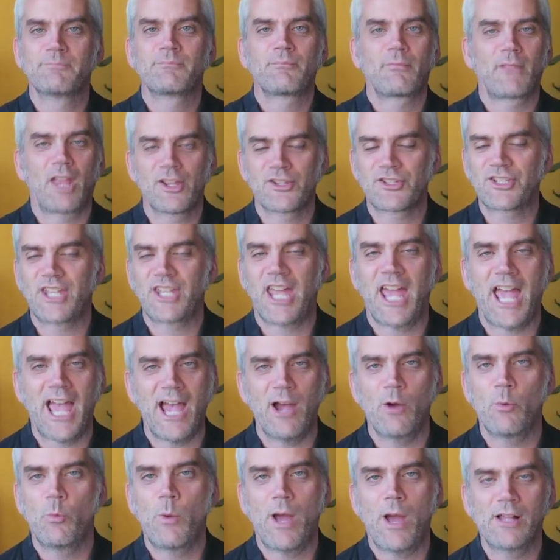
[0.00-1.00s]
as to
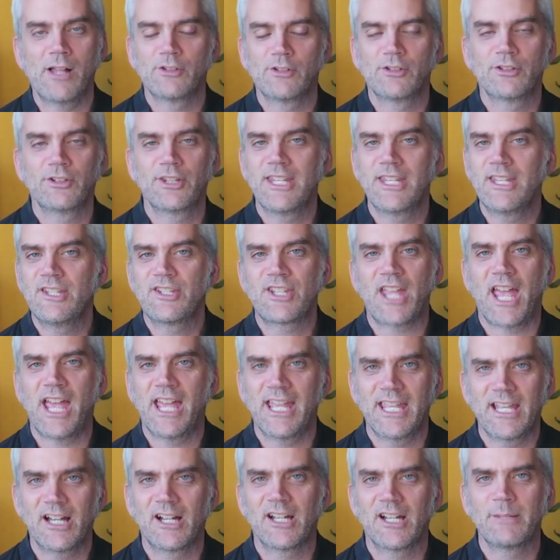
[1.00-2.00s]
how well these
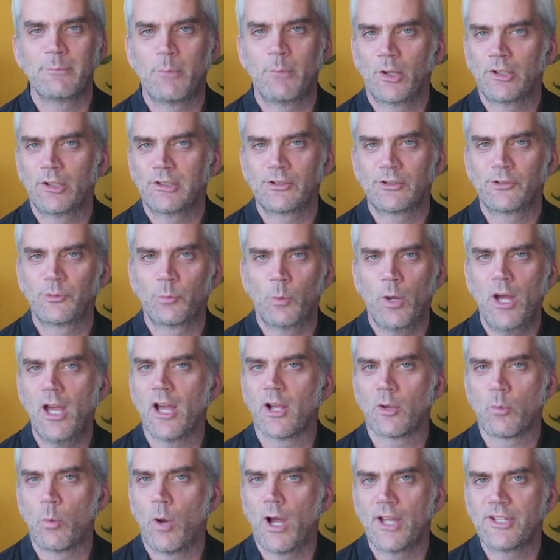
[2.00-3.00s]
AI models
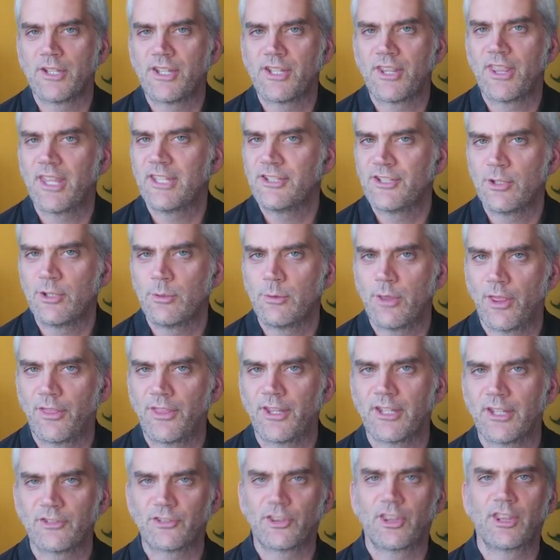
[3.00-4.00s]
work? Why do they do the
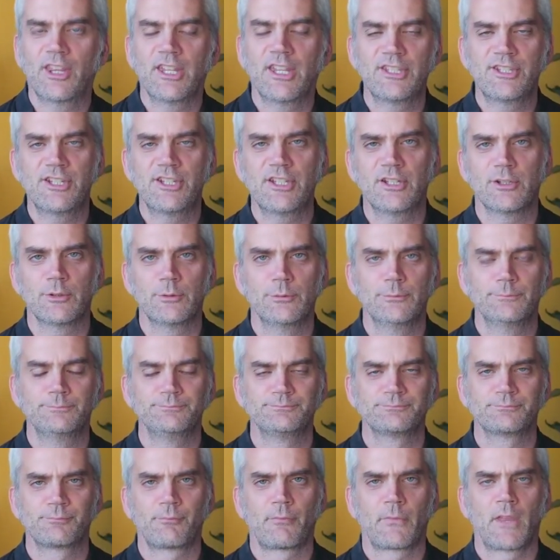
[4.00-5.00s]
things that they do?
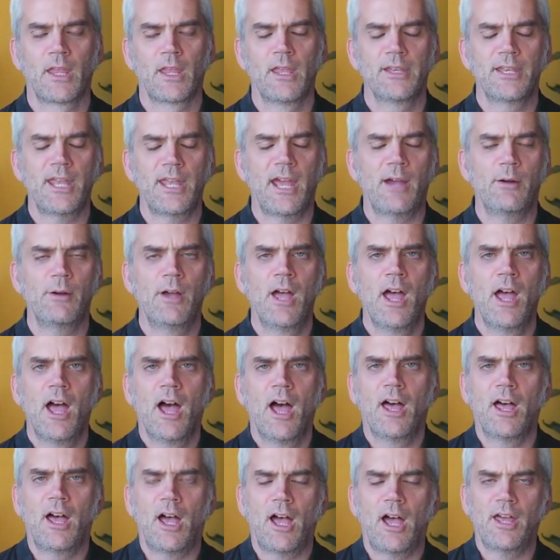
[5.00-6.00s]
Now,
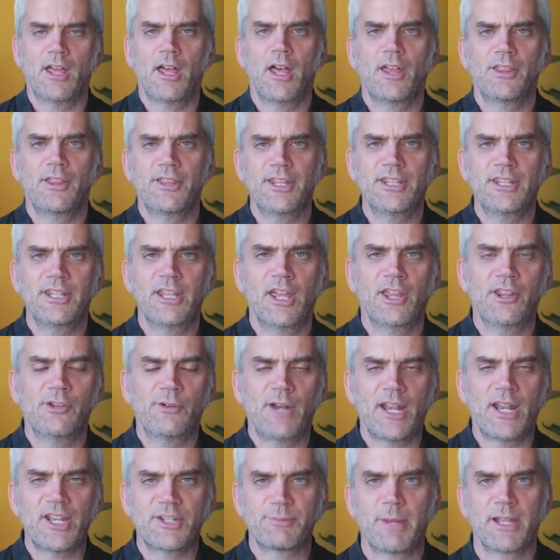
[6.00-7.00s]
I think the
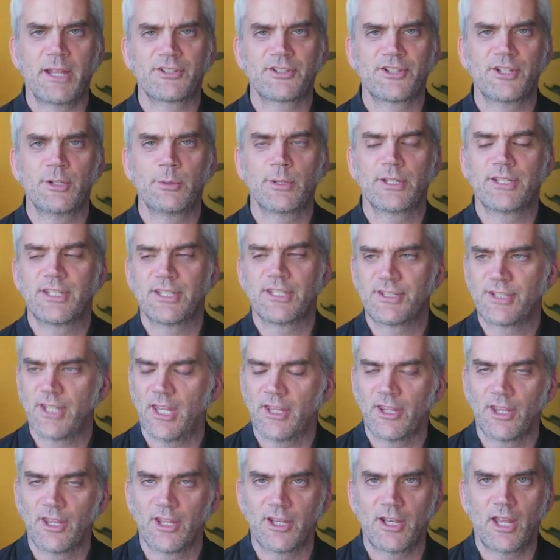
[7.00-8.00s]
other aspect to it is
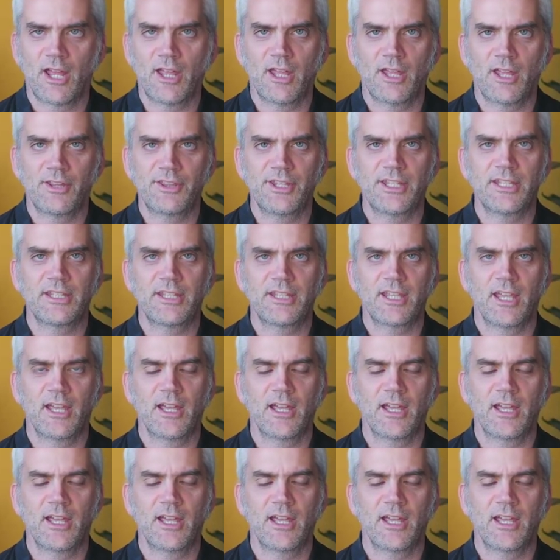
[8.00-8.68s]
that I think